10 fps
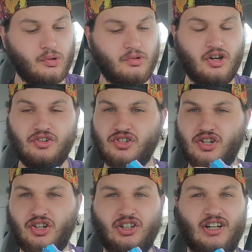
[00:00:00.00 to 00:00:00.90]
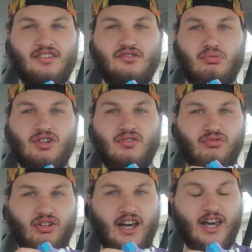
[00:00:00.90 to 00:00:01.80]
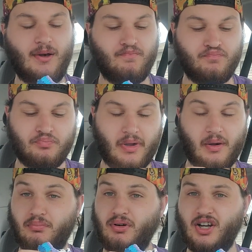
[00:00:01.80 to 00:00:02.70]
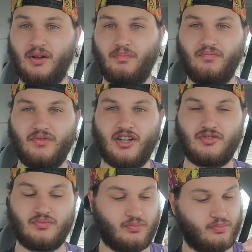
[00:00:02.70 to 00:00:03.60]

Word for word: the cookies are good. They're nice, rich, flaky, pretty good. Just